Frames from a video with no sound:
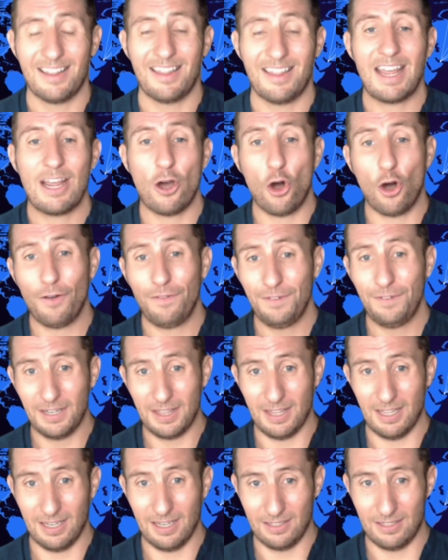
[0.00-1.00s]
They offered
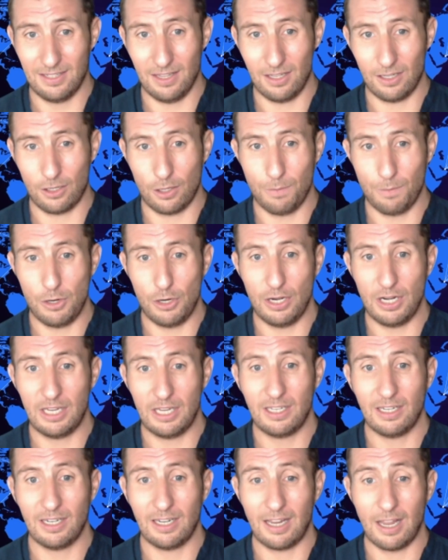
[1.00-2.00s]
things that the community
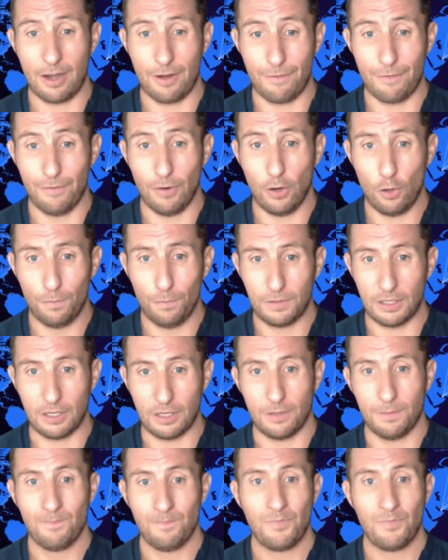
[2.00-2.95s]
could get involved in,